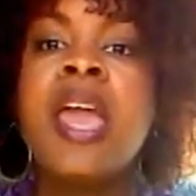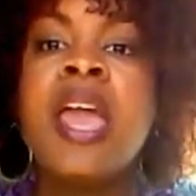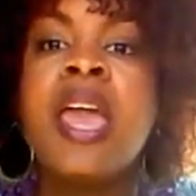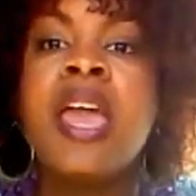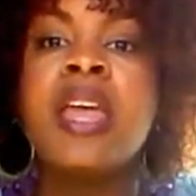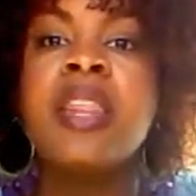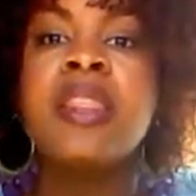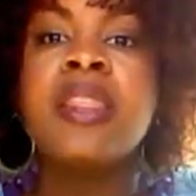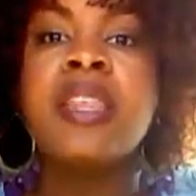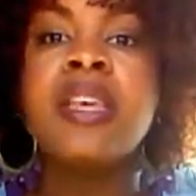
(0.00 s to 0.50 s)

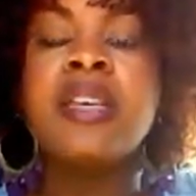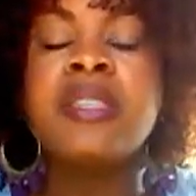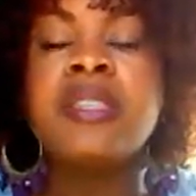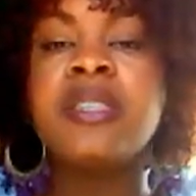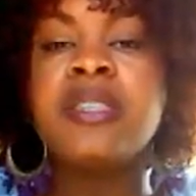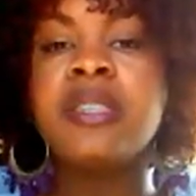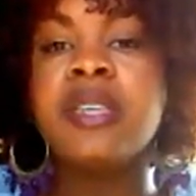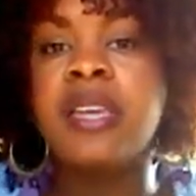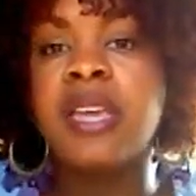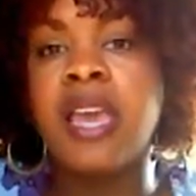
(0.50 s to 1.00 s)
And
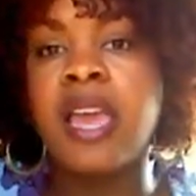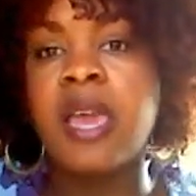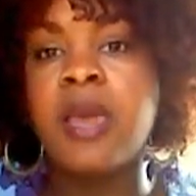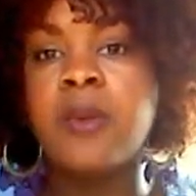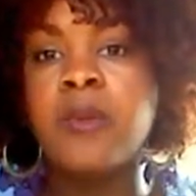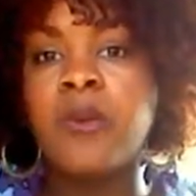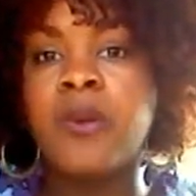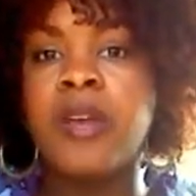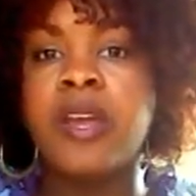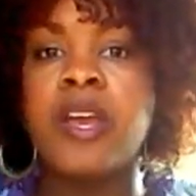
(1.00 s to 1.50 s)
this is the
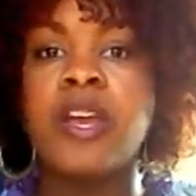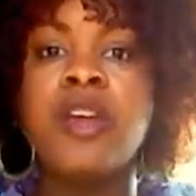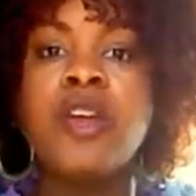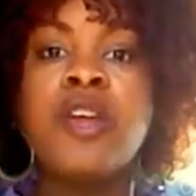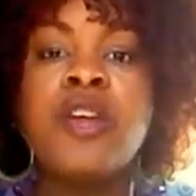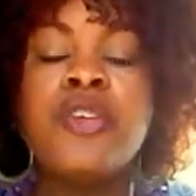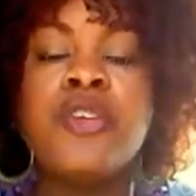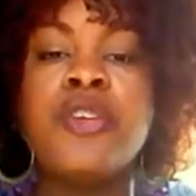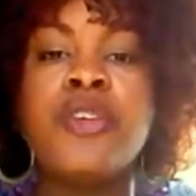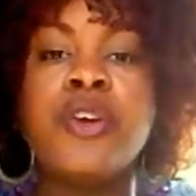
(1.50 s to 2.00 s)
game
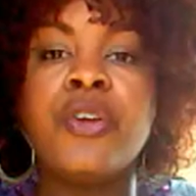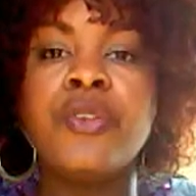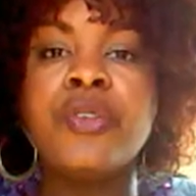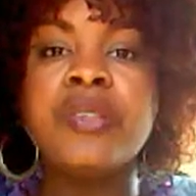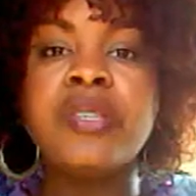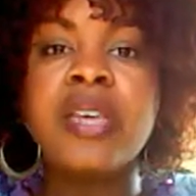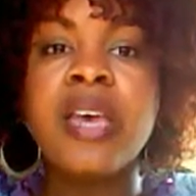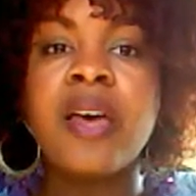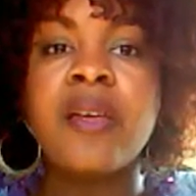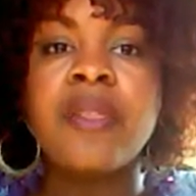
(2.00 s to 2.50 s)
where,
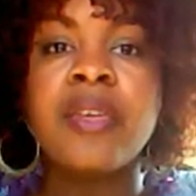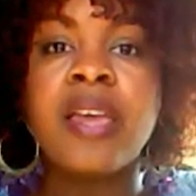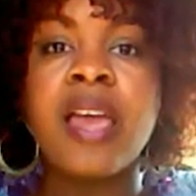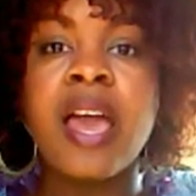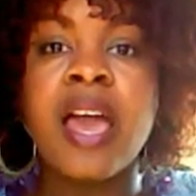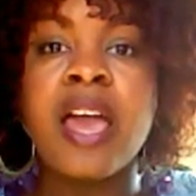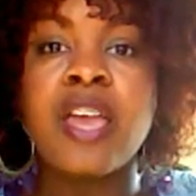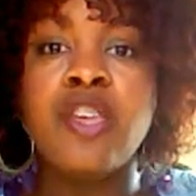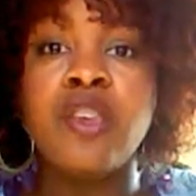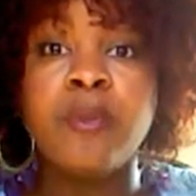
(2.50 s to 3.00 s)
you tell the
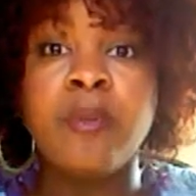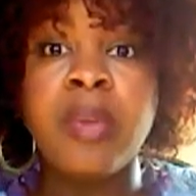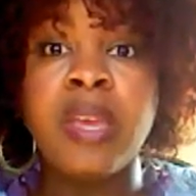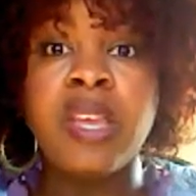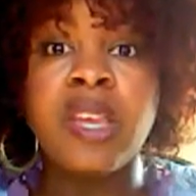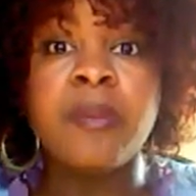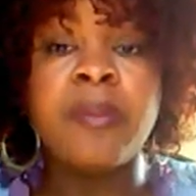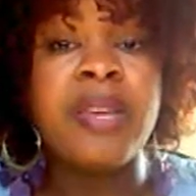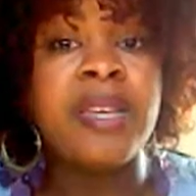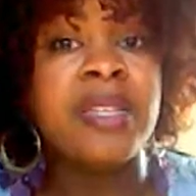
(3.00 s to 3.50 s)
guy, you
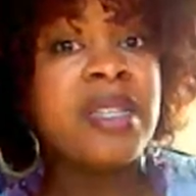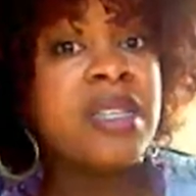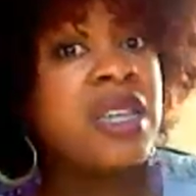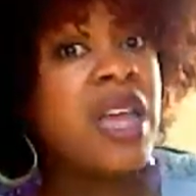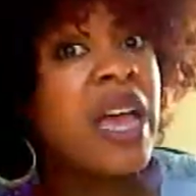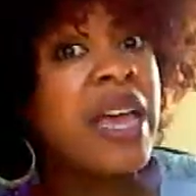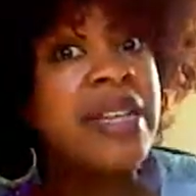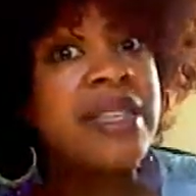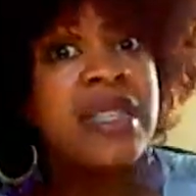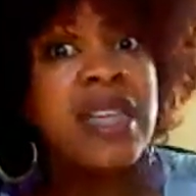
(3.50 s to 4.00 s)
meet him, he's a
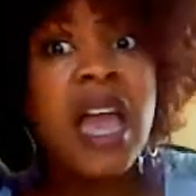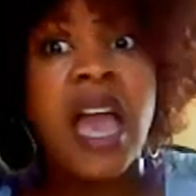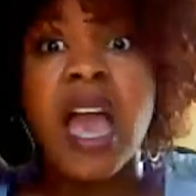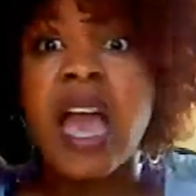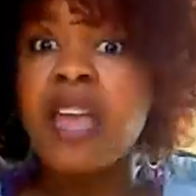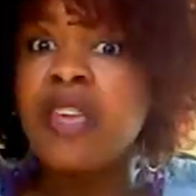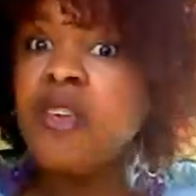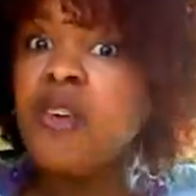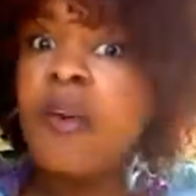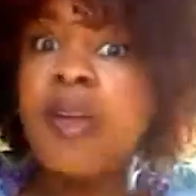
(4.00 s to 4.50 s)
nice
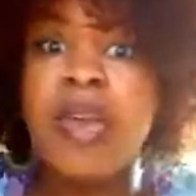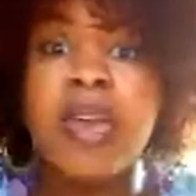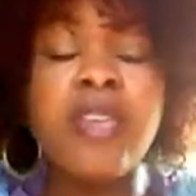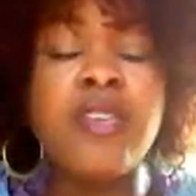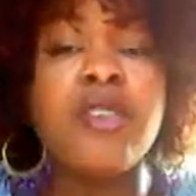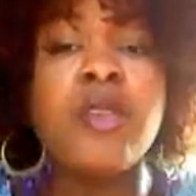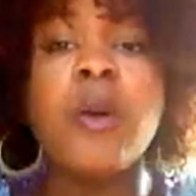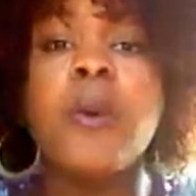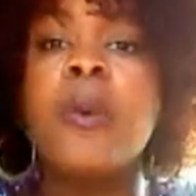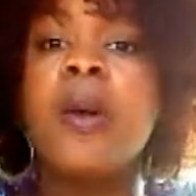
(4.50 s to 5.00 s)
guy. You go,
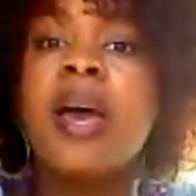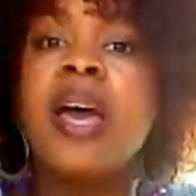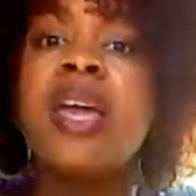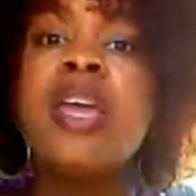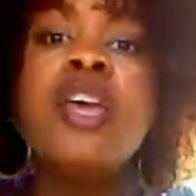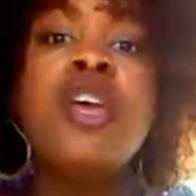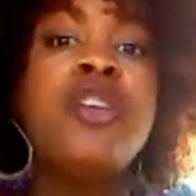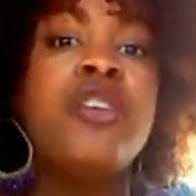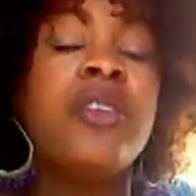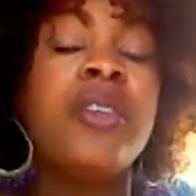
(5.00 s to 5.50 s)
hey, you know
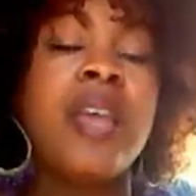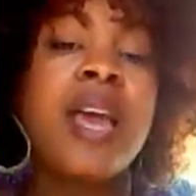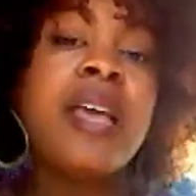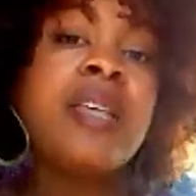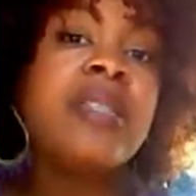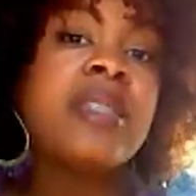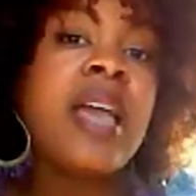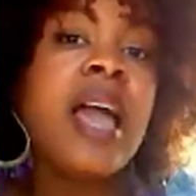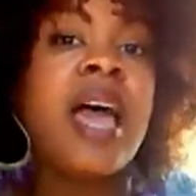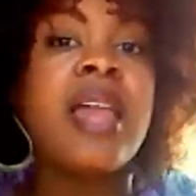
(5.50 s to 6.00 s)
what? You're a
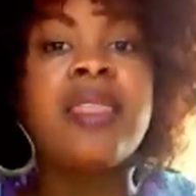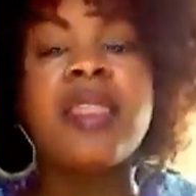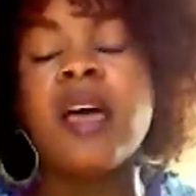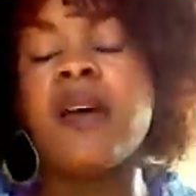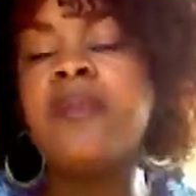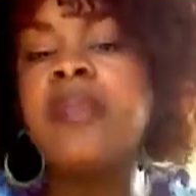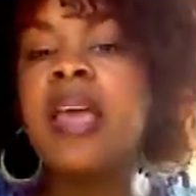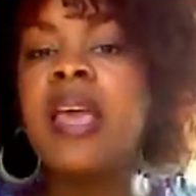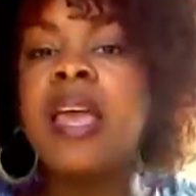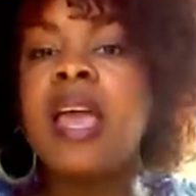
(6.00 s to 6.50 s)
nice guy. I'd
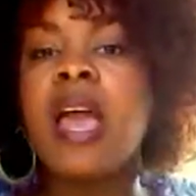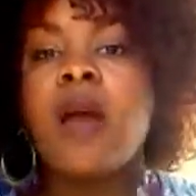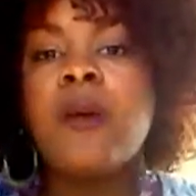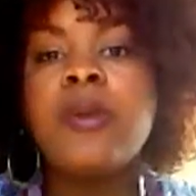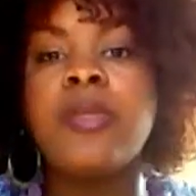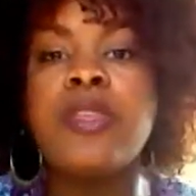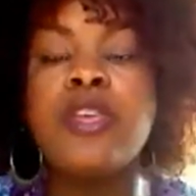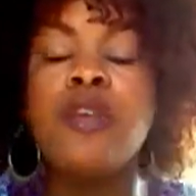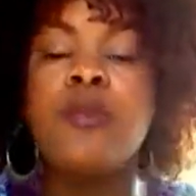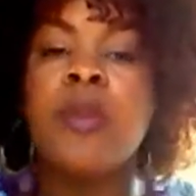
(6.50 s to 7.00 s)
love to hang
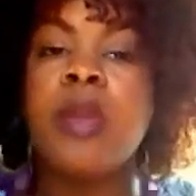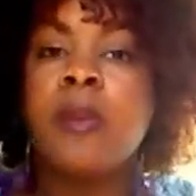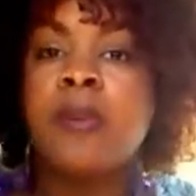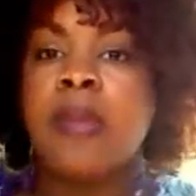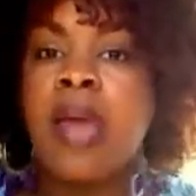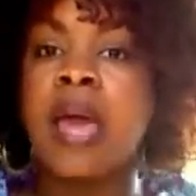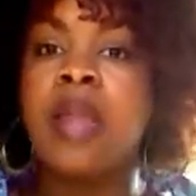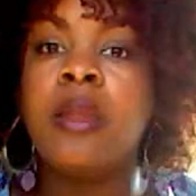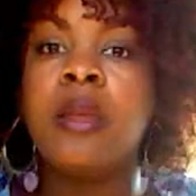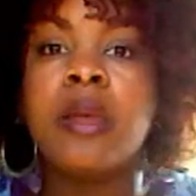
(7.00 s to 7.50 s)
out with you, but
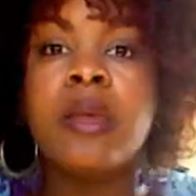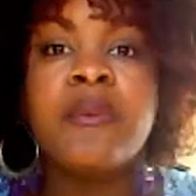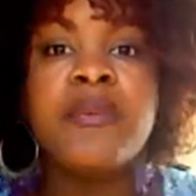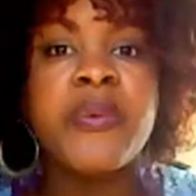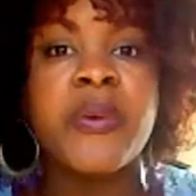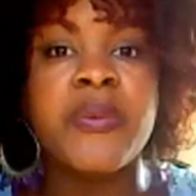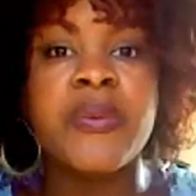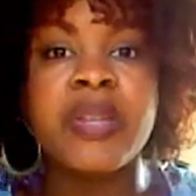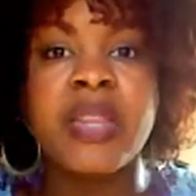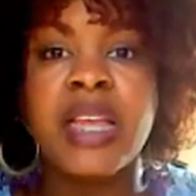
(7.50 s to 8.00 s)
I'm not looking
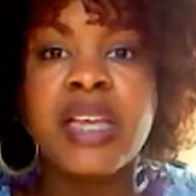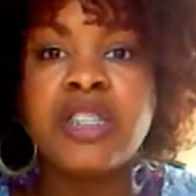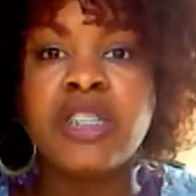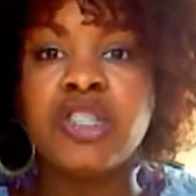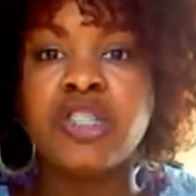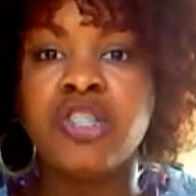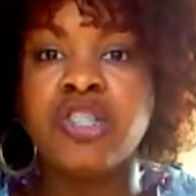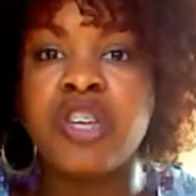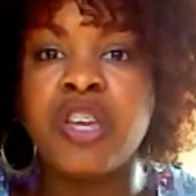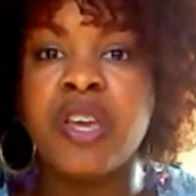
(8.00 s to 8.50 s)
for a
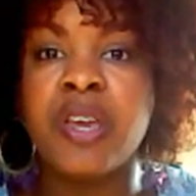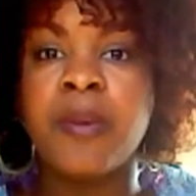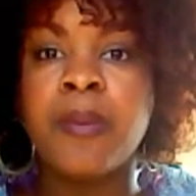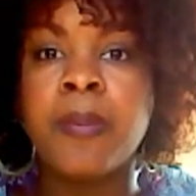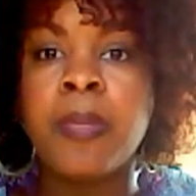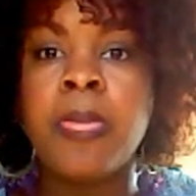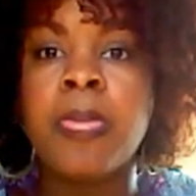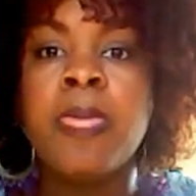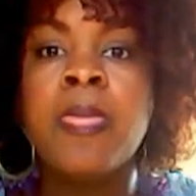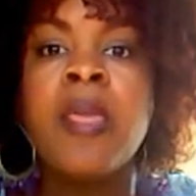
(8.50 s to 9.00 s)
relationship.